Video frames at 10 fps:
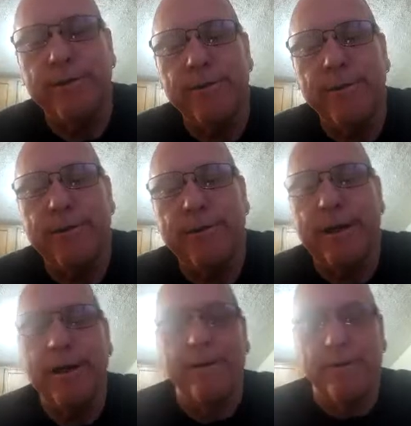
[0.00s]
because
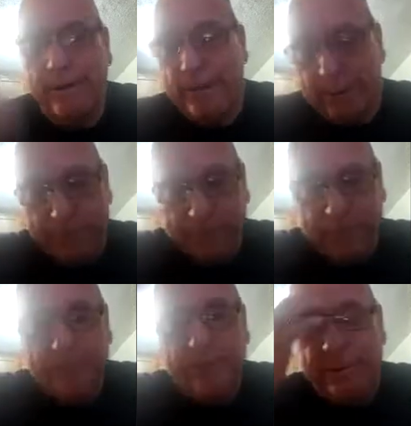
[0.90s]
I ended up with
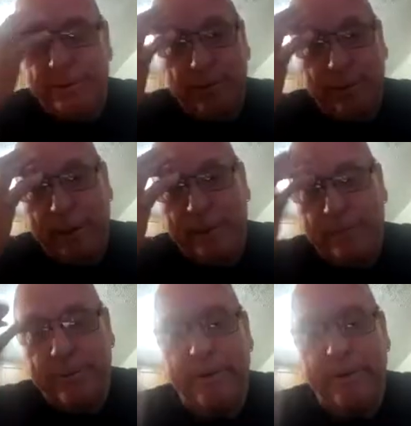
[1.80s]
62 staples in the